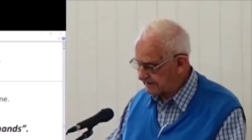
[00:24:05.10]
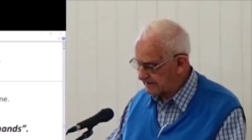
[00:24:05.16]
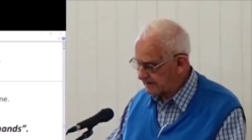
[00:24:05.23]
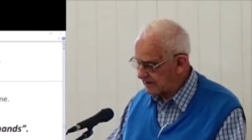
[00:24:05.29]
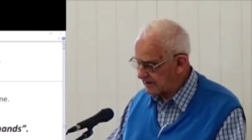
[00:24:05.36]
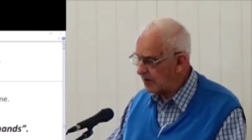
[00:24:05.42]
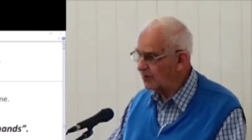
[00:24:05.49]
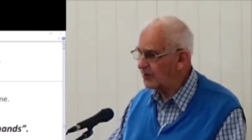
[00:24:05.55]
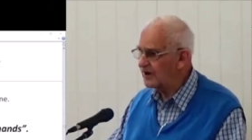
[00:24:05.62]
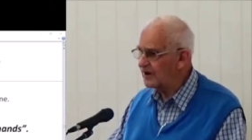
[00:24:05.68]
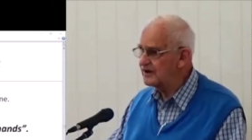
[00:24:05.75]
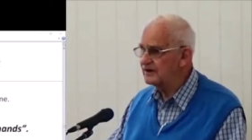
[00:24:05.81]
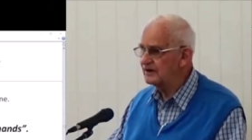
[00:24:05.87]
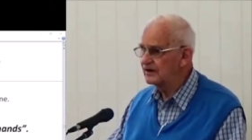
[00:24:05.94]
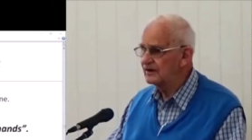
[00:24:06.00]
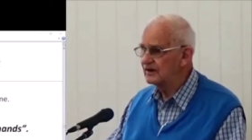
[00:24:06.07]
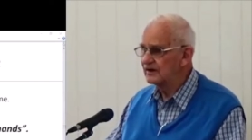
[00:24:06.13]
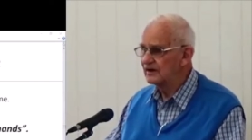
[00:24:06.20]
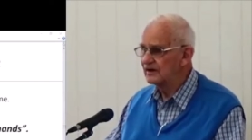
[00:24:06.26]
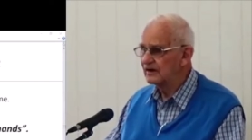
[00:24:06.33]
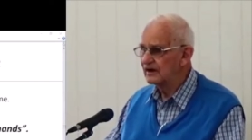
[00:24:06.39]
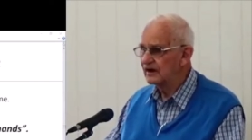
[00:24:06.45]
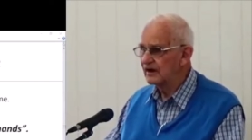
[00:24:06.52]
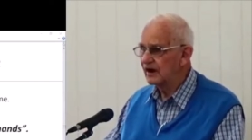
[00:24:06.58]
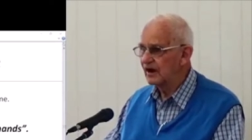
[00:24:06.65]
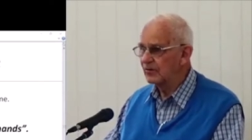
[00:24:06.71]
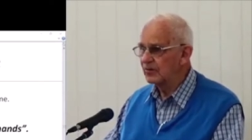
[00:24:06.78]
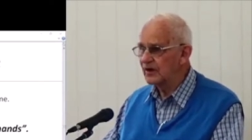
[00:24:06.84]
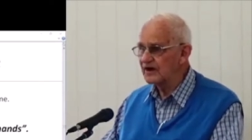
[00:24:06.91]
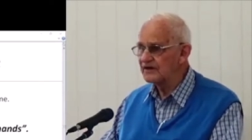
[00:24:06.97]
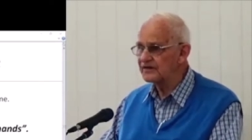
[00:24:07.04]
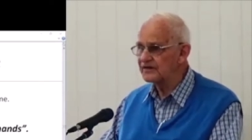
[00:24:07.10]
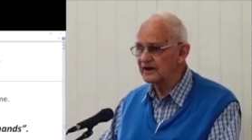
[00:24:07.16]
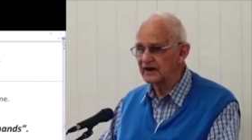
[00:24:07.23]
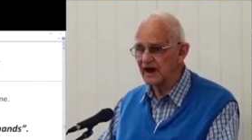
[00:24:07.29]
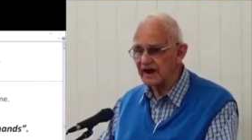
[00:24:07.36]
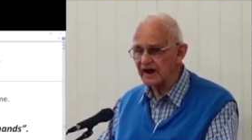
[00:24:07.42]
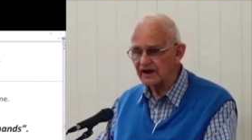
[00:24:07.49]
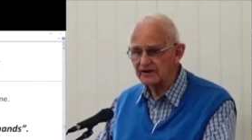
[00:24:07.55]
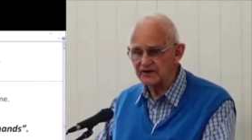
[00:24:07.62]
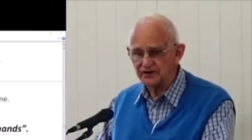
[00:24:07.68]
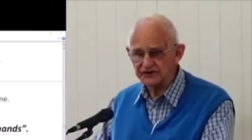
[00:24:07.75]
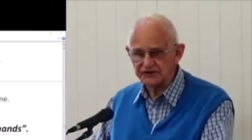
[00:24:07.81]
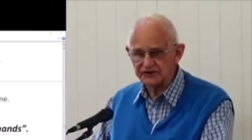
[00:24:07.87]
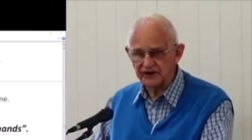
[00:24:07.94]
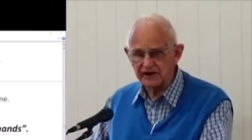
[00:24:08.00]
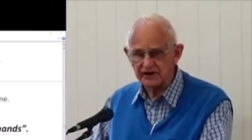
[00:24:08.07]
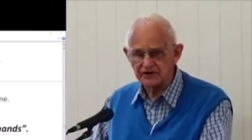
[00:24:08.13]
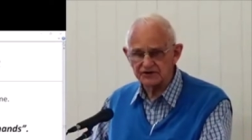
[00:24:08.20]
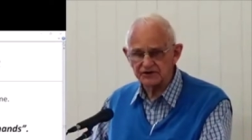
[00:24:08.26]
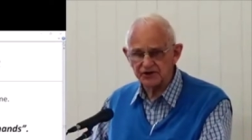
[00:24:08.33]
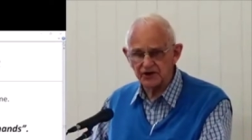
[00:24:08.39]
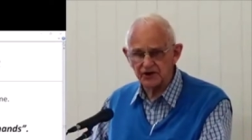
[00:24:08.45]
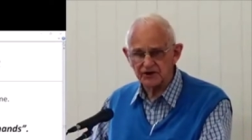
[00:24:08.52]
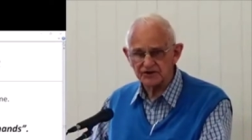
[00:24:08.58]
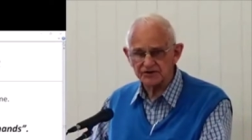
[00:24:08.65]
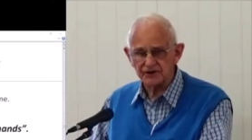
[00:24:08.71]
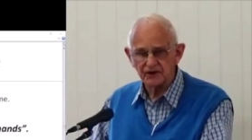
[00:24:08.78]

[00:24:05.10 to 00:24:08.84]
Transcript: Are we, are we the Laodicean church?